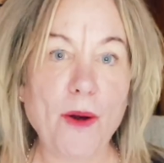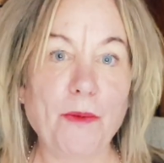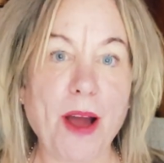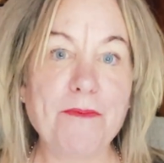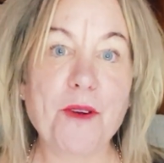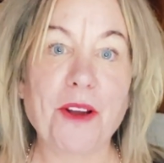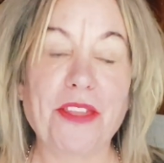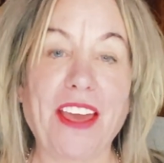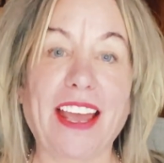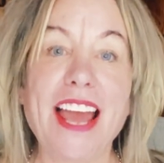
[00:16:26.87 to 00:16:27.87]
and one more
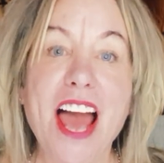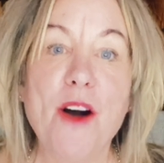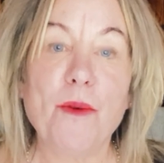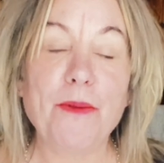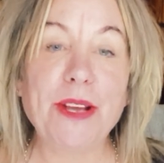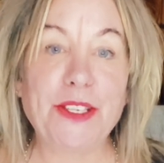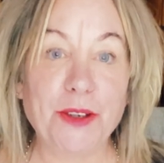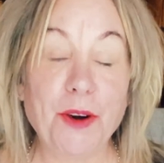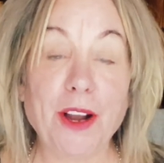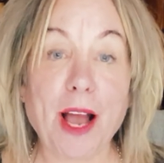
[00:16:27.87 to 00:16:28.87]
thing. When we do
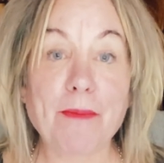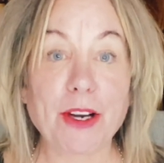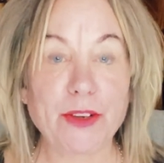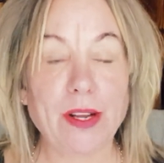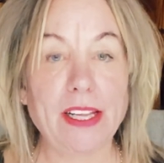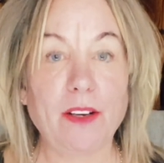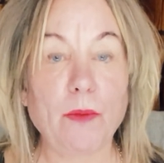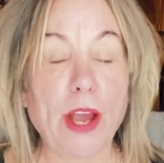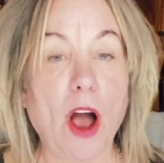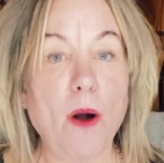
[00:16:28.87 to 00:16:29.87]
hook up our trailer,
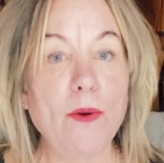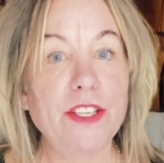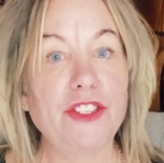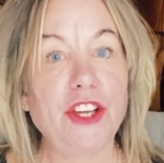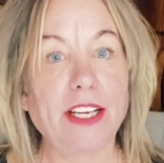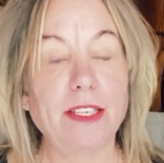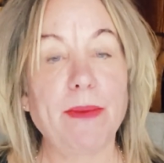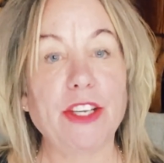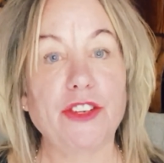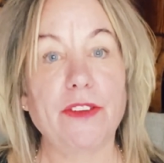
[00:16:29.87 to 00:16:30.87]
we always check to
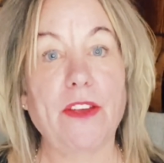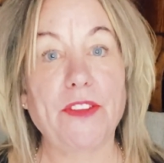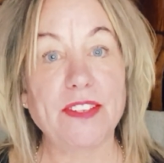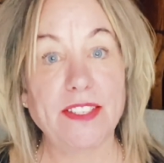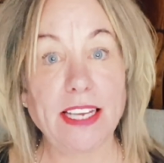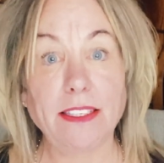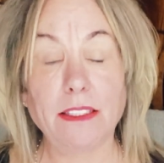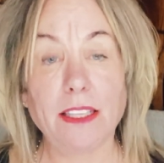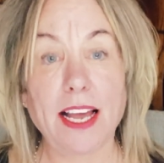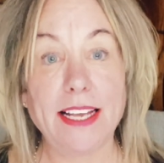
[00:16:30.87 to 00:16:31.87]
make sure that the
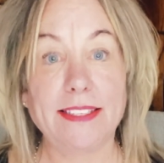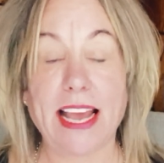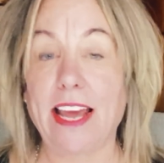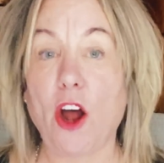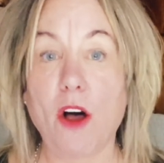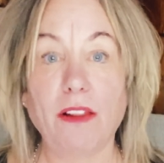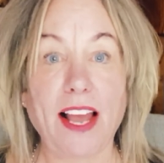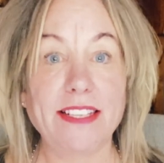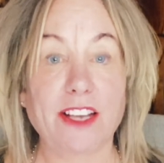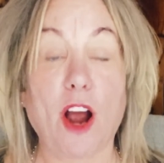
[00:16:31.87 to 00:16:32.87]
signal lights and all
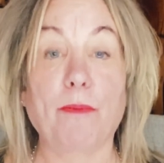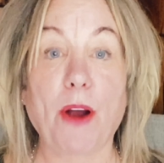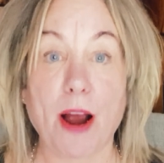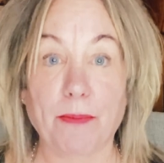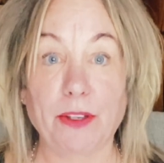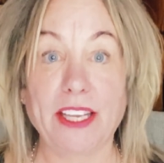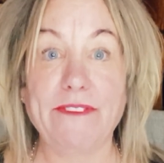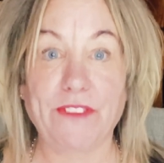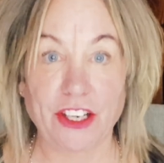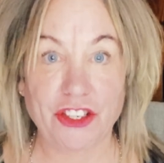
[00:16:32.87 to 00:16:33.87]
lights are properly
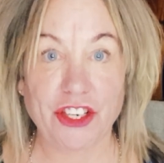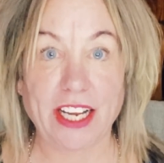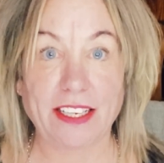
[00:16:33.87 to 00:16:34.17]
functioning.